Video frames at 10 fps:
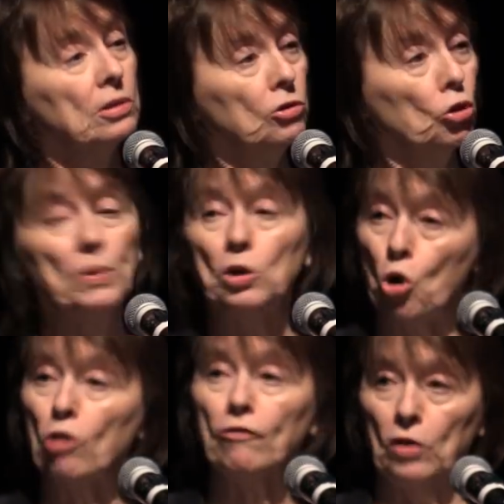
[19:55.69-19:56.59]
European
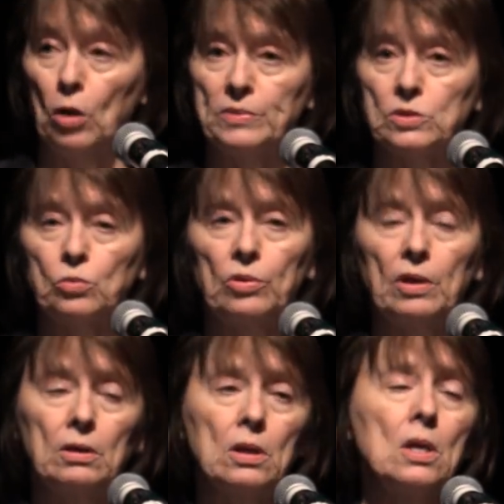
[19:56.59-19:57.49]
art films were
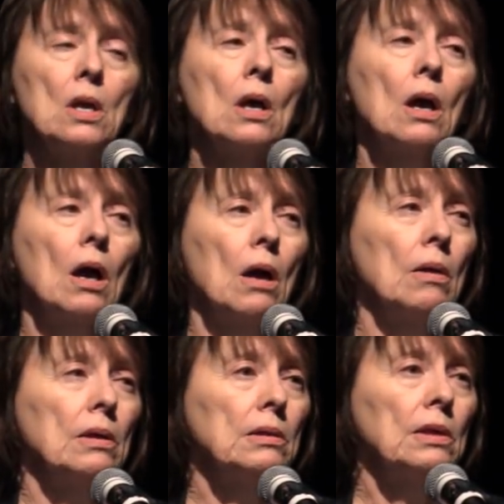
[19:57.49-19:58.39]
then
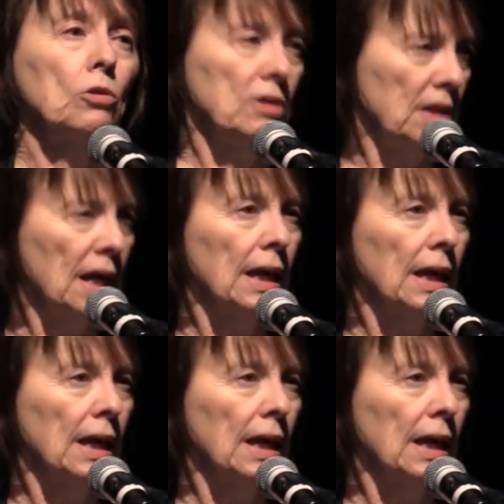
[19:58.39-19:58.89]
uh, it, you know, didn't